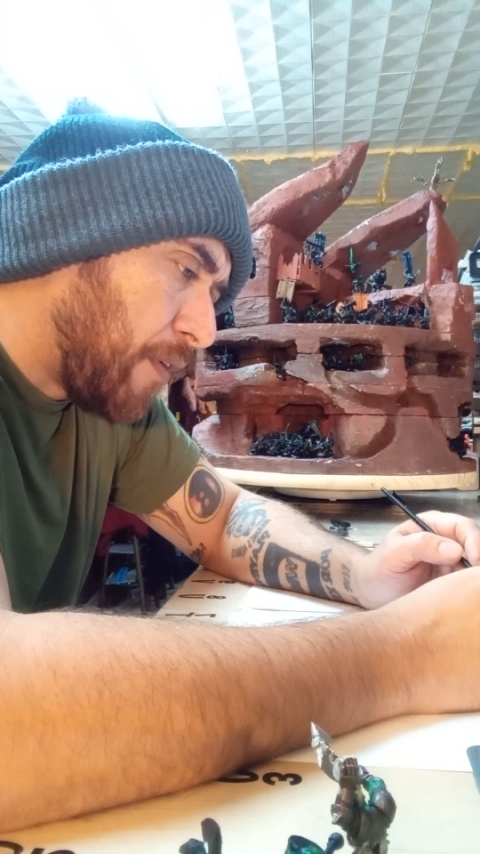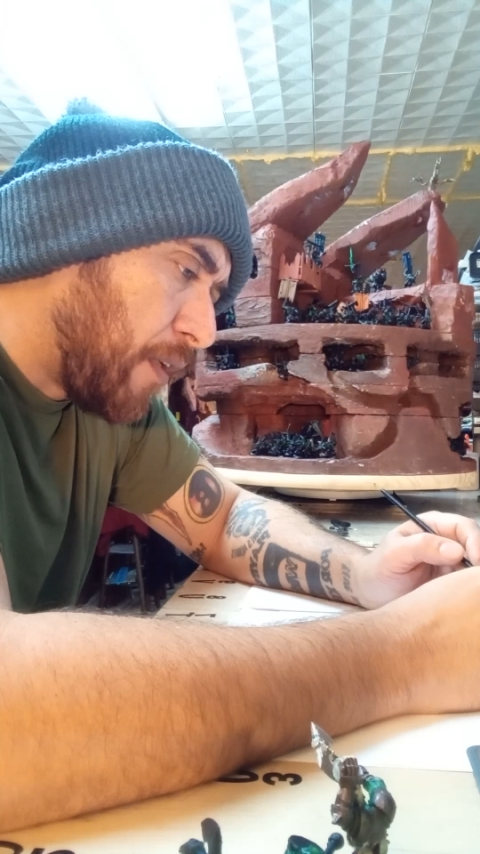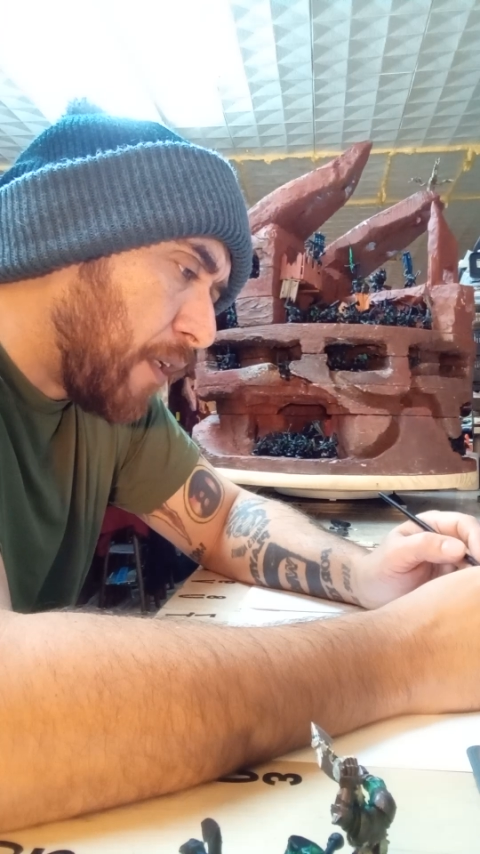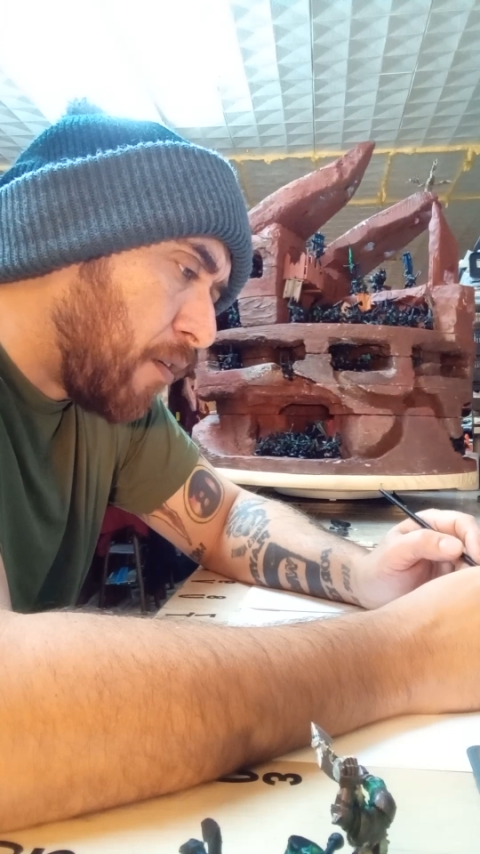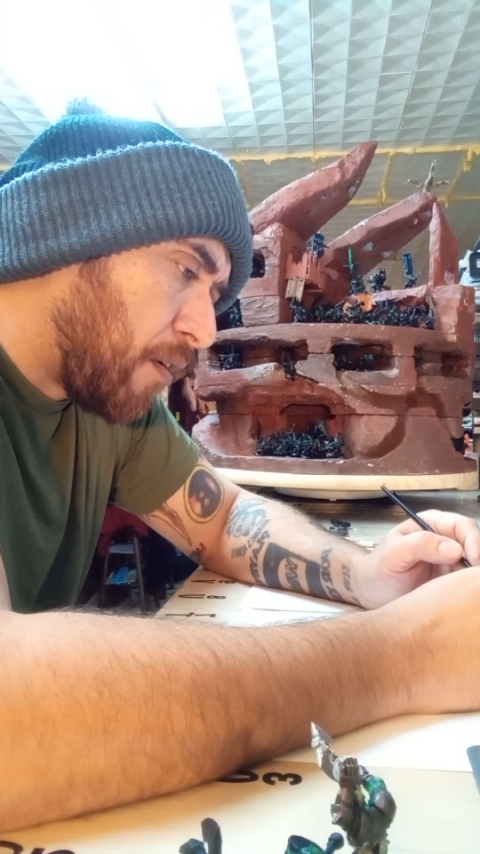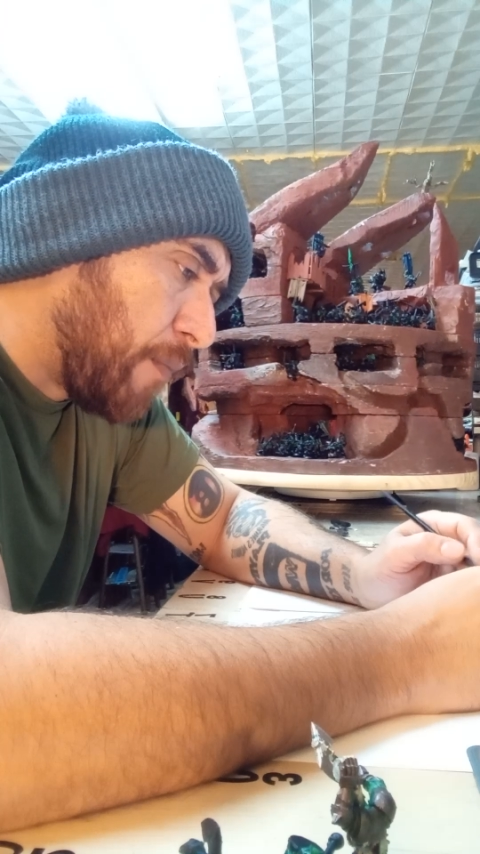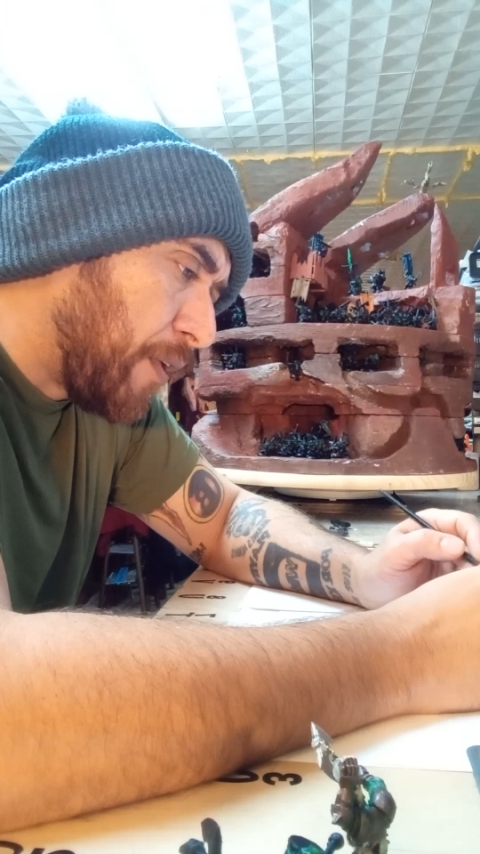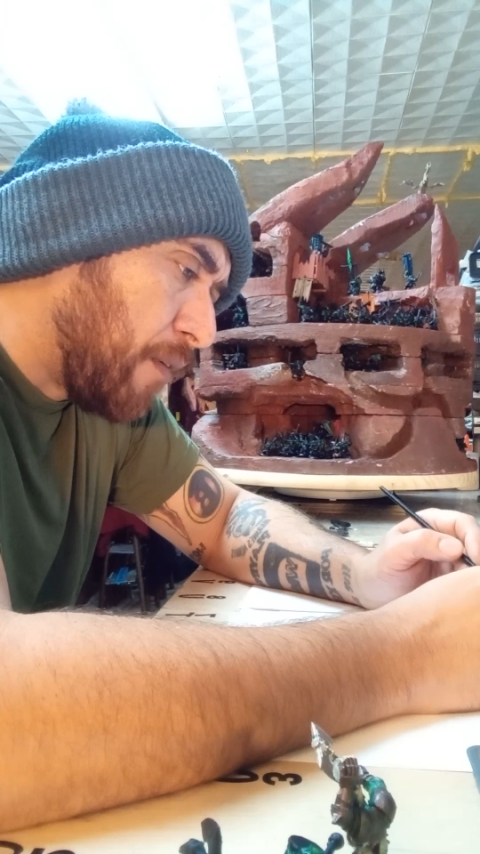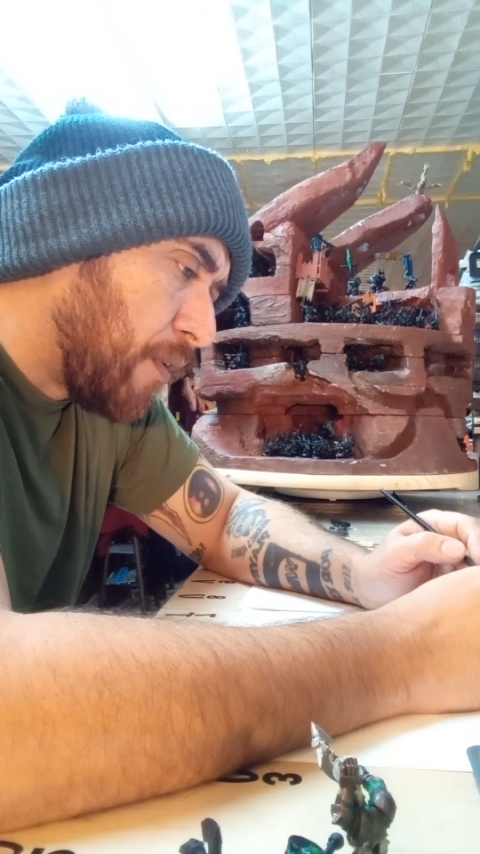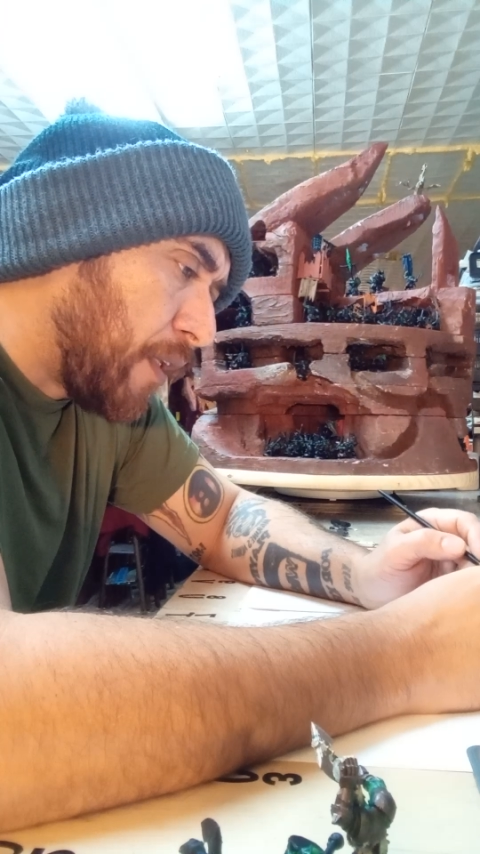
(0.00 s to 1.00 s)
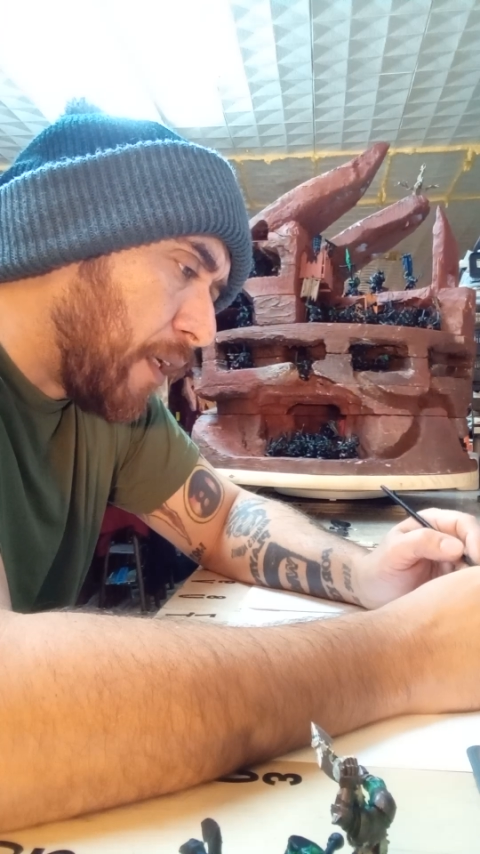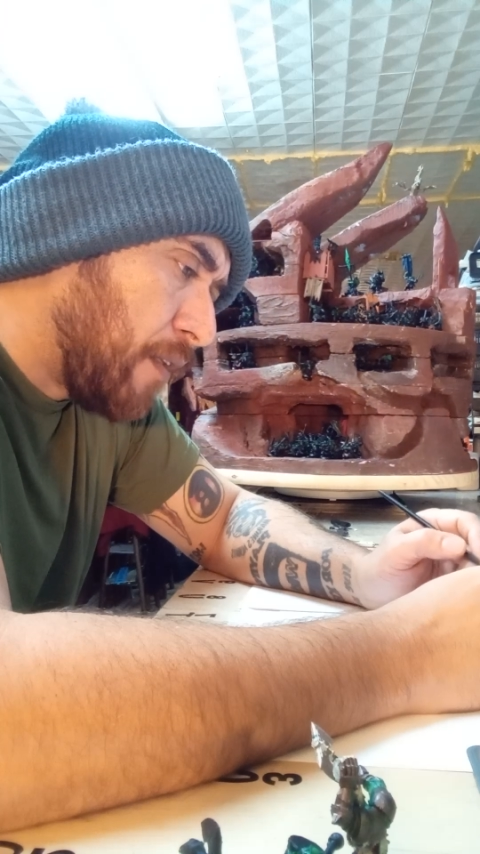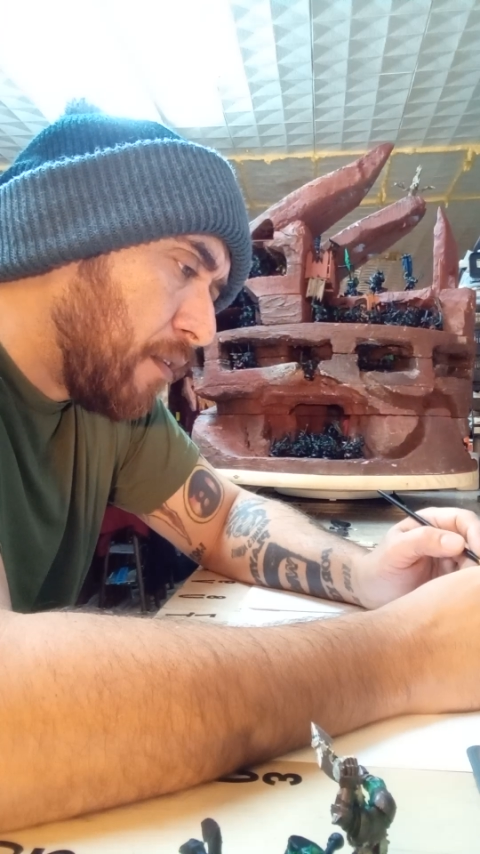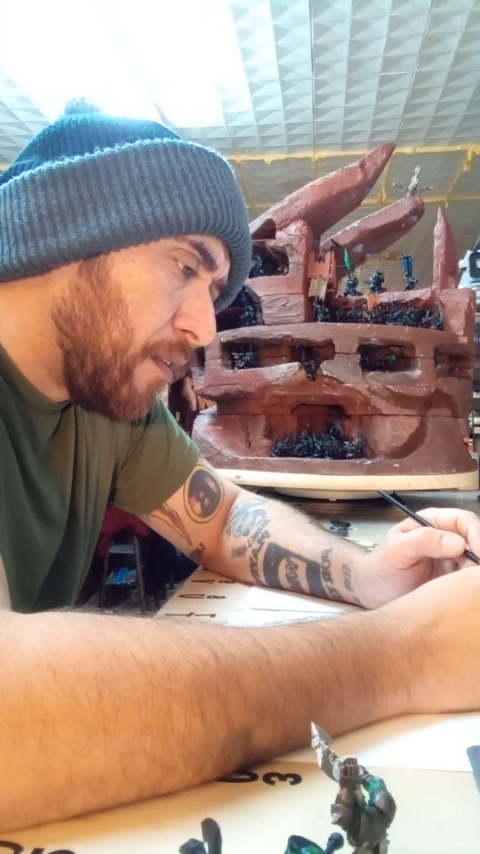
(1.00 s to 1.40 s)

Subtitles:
I'll let karma deal with that.